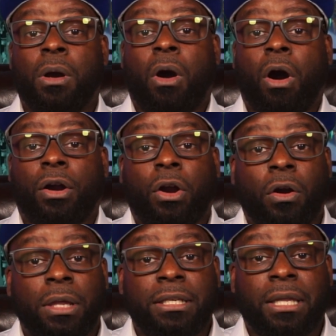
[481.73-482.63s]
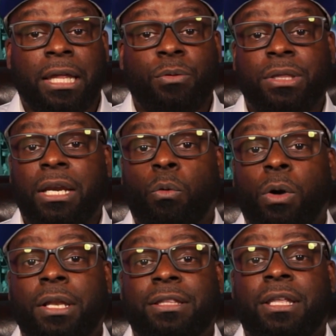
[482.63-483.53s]
are currently delinquent, they don't
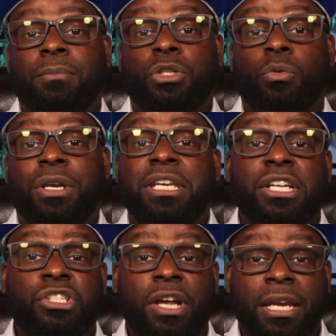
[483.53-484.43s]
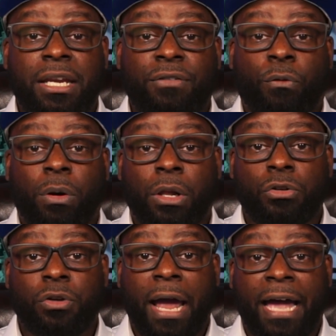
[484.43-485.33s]
want them to initiate any
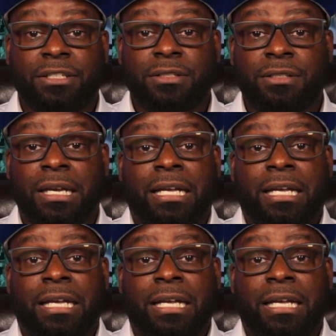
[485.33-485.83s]
foreclosure actions.